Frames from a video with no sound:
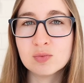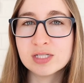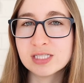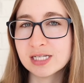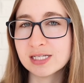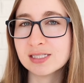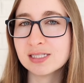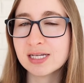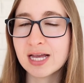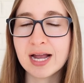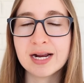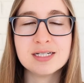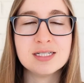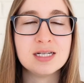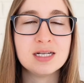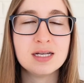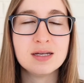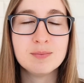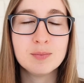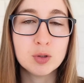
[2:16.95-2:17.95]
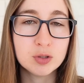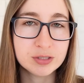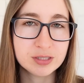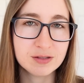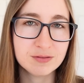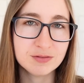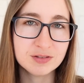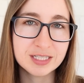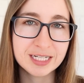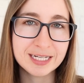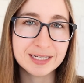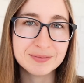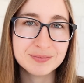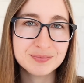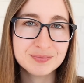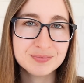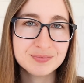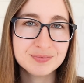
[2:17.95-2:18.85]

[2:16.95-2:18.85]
resist acting impulsively.